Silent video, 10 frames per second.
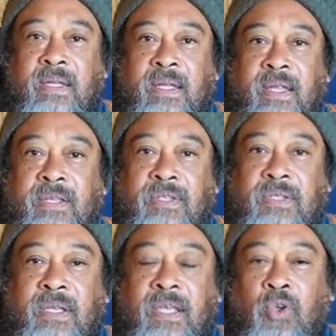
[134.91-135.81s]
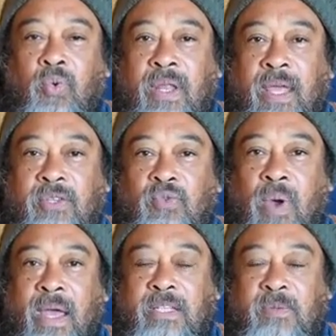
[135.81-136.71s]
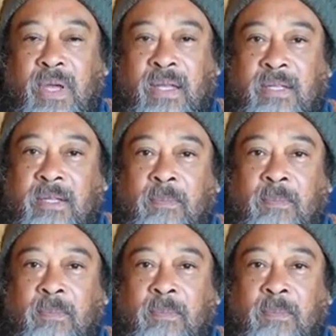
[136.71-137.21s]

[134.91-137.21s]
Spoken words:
that is equally as widespread,